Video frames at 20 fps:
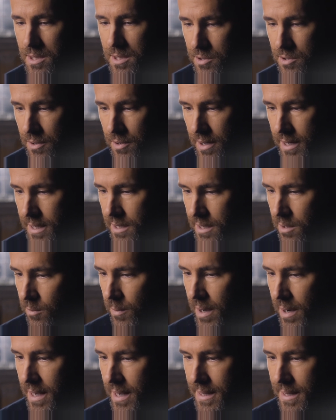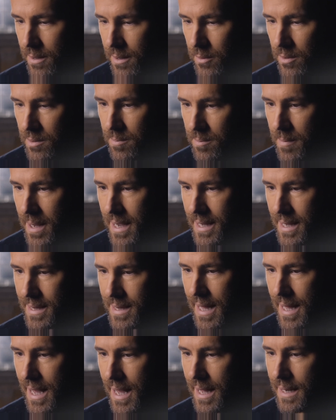or risk getting dragged into
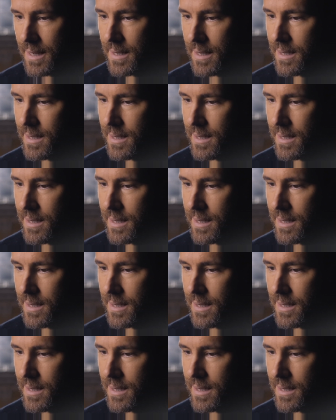testimony,